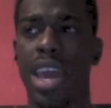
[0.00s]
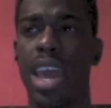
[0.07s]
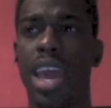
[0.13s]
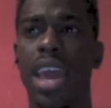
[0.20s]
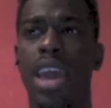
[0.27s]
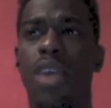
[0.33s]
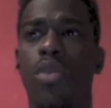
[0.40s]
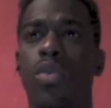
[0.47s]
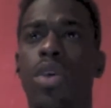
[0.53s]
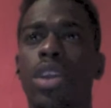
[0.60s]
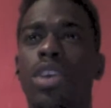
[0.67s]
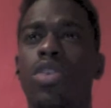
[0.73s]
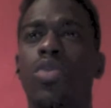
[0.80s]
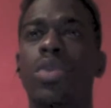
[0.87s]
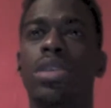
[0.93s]
And what a
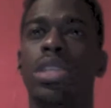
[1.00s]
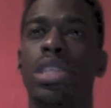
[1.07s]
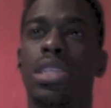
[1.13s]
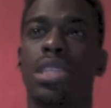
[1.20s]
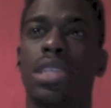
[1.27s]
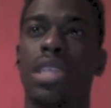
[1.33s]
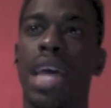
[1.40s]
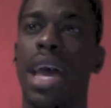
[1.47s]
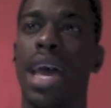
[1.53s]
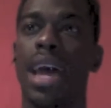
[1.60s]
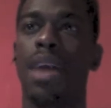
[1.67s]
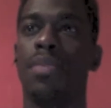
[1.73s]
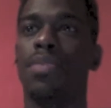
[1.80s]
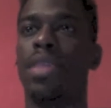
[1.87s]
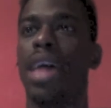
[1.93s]
coincidence of
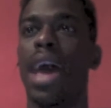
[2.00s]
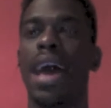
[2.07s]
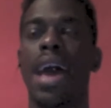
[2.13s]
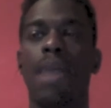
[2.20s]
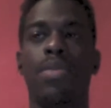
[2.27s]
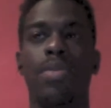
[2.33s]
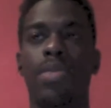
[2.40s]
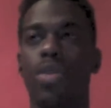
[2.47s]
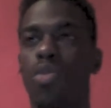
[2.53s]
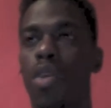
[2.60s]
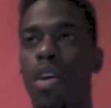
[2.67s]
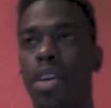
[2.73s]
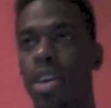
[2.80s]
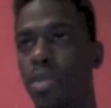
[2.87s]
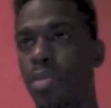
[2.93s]
time that I happened to be
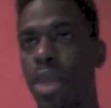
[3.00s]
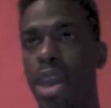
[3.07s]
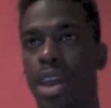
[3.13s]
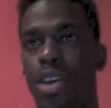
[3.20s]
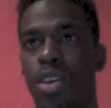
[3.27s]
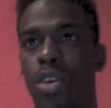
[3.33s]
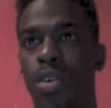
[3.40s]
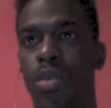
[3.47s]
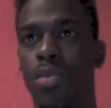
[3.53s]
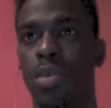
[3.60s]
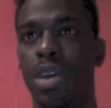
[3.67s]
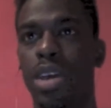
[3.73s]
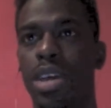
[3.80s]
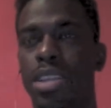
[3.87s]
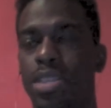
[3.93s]
walking back home
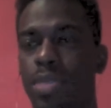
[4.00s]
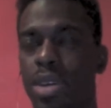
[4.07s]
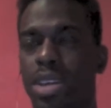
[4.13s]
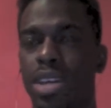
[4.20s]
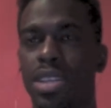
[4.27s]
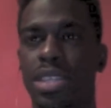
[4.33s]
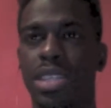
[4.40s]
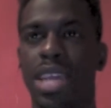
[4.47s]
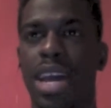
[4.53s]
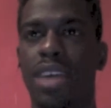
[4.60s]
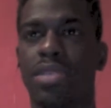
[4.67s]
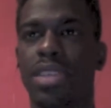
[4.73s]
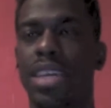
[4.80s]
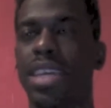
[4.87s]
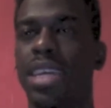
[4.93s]
to my cousin's
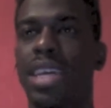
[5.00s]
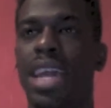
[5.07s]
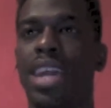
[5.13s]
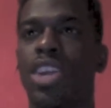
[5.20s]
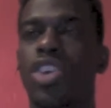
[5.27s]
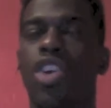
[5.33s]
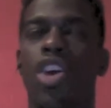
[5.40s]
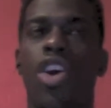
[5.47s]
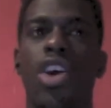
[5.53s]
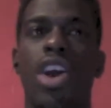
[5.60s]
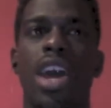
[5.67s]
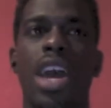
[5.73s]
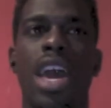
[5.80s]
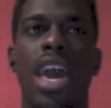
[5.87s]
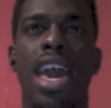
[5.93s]
house, and he get out of the car.
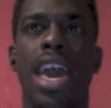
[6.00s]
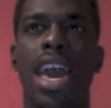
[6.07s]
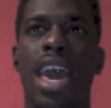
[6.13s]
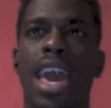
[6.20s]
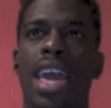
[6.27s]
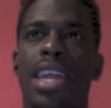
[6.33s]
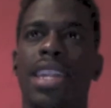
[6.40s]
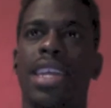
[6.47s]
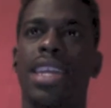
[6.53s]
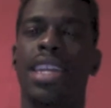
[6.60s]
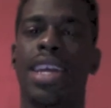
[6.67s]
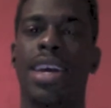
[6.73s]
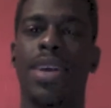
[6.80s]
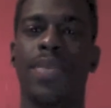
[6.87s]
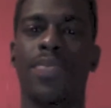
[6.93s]
And then
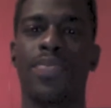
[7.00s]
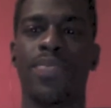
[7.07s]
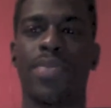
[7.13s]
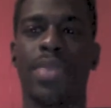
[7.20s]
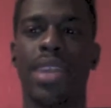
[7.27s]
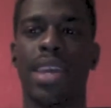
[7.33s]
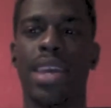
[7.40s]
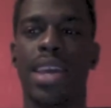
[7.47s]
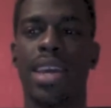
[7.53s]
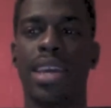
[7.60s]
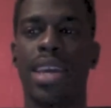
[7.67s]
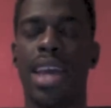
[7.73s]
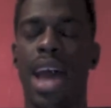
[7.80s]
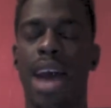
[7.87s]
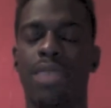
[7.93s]

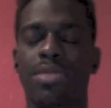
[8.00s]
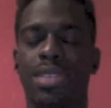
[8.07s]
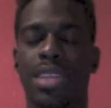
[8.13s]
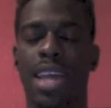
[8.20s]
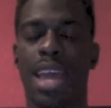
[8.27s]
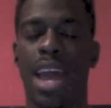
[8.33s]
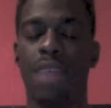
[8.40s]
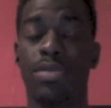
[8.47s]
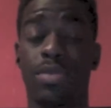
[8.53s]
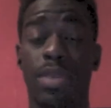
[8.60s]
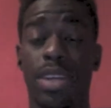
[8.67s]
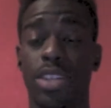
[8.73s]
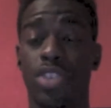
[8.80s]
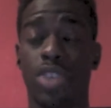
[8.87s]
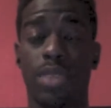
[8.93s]
I was
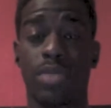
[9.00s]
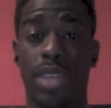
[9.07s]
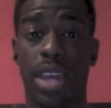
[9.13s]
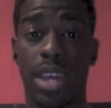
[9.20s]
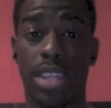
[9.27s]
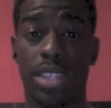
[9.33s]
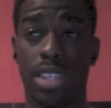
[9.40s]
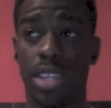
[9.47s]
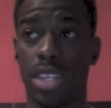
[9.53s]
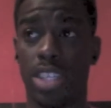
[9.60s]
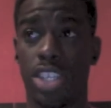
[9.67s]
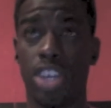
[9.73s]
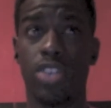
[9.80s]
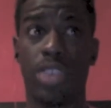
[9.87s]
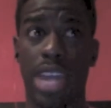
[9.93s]
making sure, I was like,
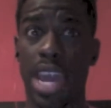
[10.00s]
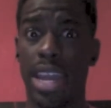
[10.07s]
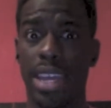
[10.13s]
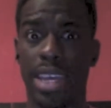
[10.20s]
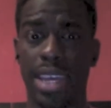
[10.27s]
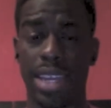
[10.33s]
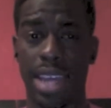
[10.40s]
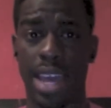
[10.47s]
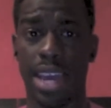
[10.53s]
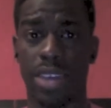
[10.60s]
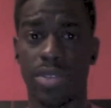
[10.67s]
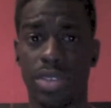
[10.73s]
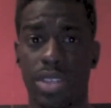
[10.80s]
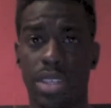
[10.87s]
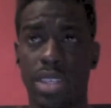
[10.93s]
is your daddy in the
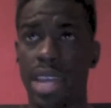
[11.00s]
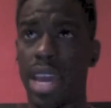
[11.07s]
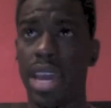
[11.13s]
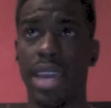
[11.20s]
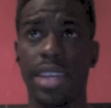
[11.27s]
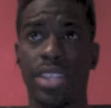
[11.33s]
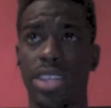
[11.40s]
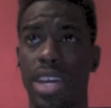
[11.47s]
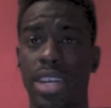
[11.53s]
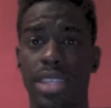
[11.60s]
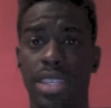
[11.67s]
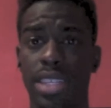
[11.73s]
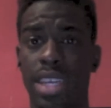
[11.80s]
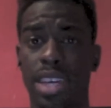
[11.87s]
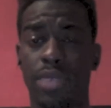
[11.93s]
house? Because I ain't trying to
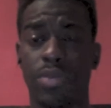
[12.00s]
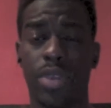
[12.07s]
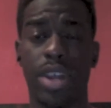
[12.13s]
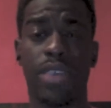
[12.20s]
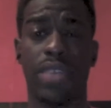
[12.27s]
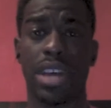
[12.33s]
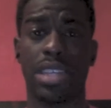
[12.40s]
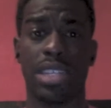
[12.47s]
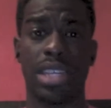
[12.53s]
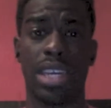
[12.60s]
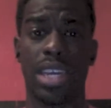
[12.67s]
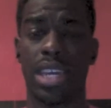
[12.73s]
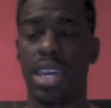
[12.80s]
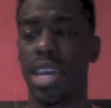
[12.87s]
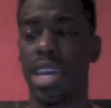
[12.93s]
see him, whatever I said.